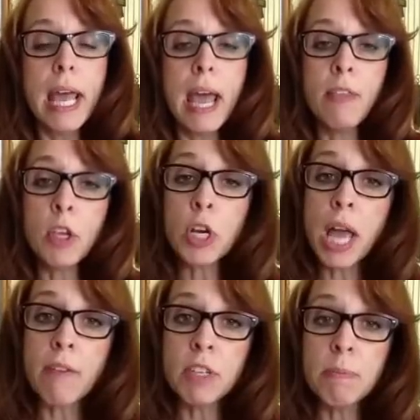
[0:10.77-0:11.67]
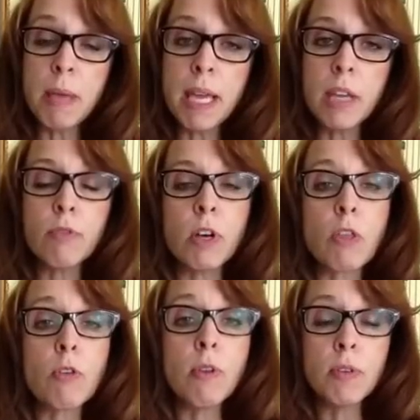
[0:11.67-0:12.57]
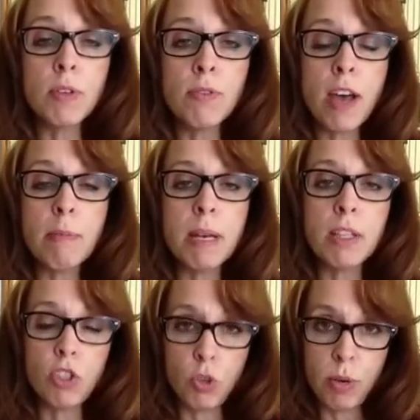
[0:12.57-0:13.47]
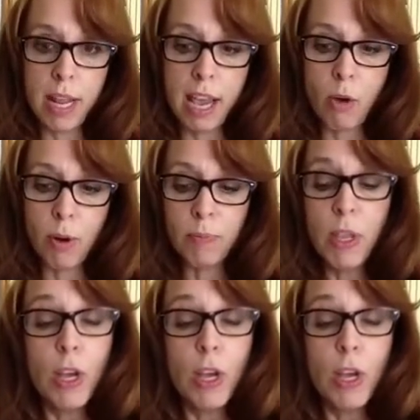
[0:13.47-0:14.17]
and then you're going to have to bake it for another 55 minutes to an hour.